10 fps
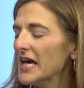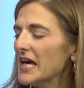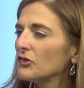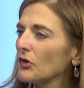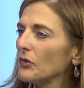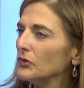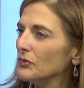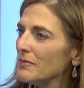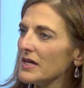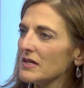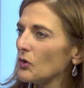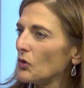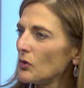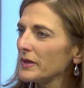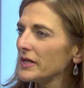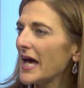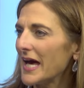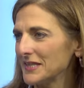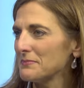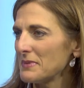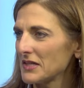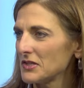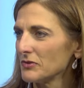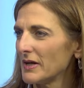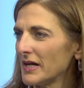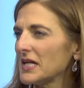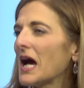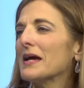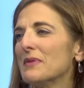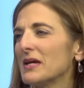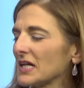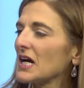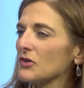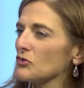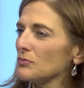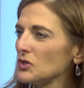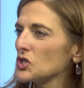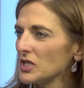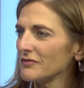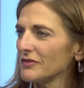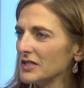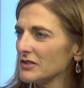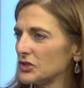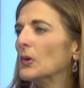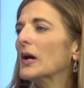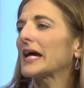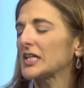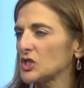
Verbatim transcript: Mm -hmm. So you may have already had in the back of your mind, I make a contribution every year to X